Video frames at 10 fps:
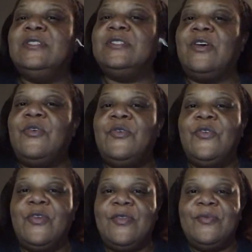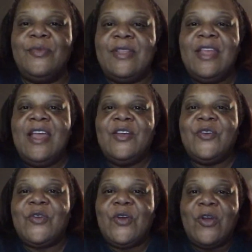So,
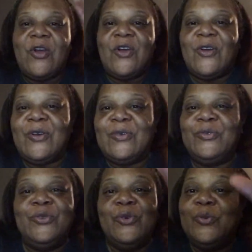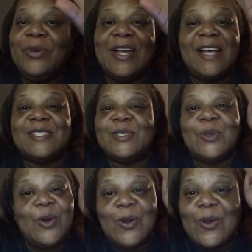girl, we got to
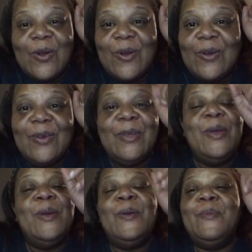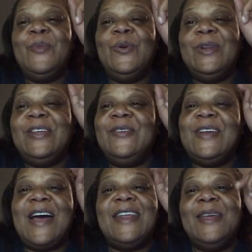talk, girl. Moody, you
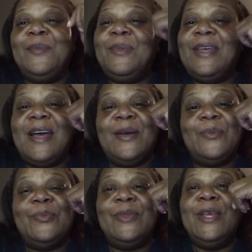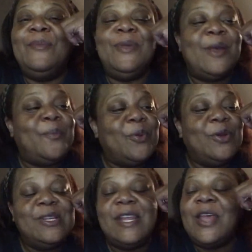gotta hit me up. Hit me up on
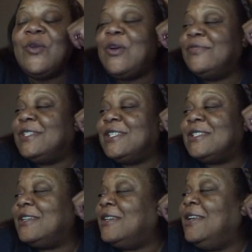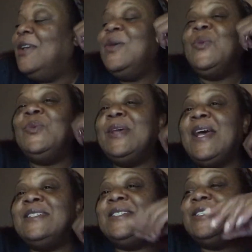your day off, sister. We
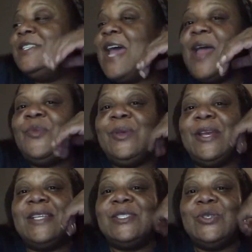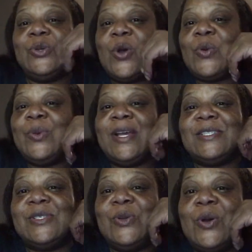got to chat. We got to talk. We got
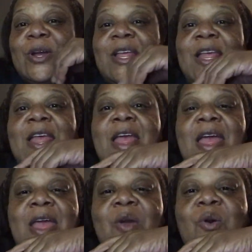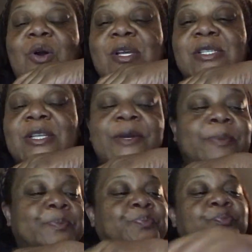to talk. Hey, Augusta.
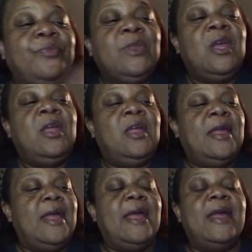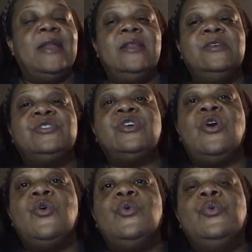And
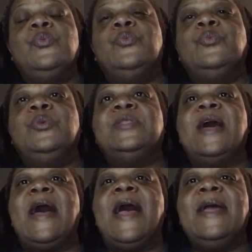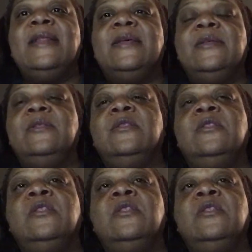so, with the island,